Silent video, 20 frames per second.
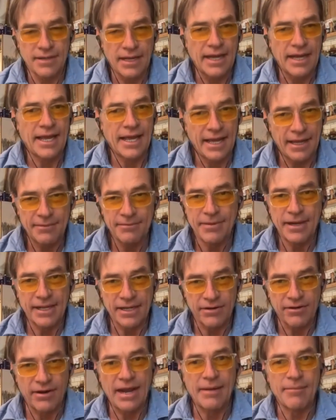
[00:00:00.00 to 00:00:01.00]
I had my
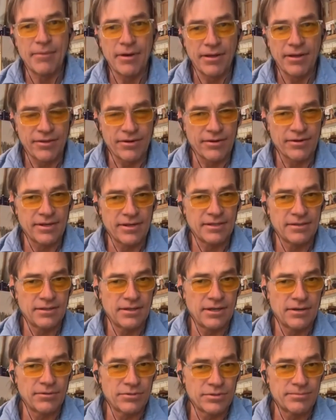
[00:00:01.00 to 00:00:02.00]
grandmother,
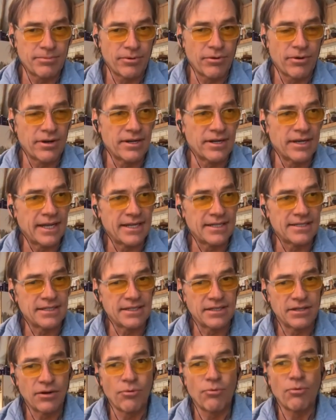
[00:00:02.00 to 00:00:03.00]
was born in
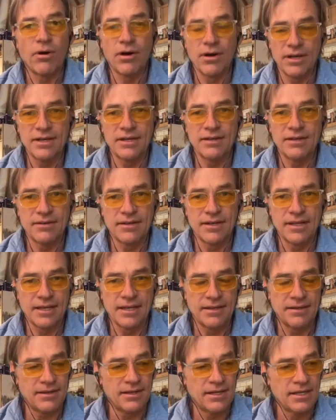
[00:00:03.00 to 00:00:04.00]
1901 and